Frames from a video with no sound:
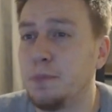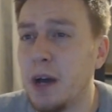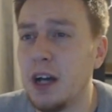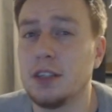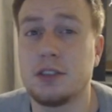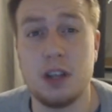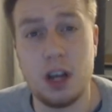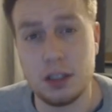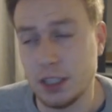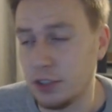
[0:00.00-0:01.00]
Spurs,
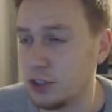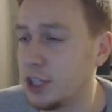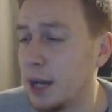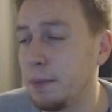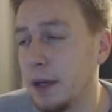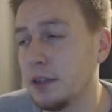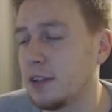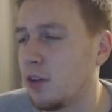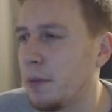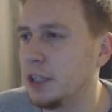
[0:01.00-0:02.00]
last season's
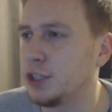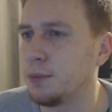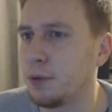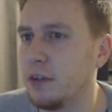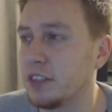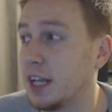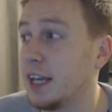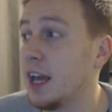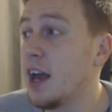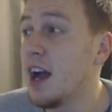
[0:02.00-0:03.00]
champions, as I mentioned
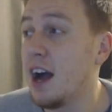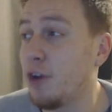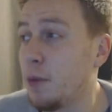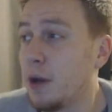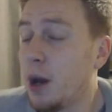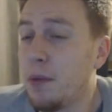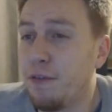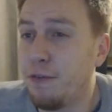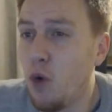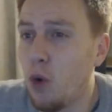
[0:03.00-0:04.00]
previously, have opened
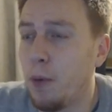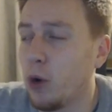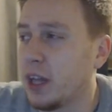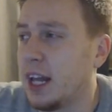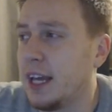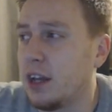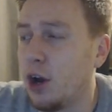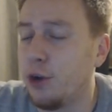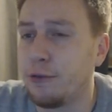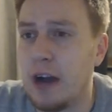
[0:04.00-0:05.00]
up a 4-point
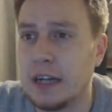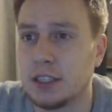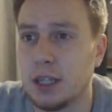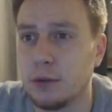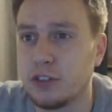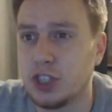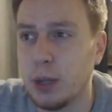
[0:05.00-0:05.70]
lead over ourselves.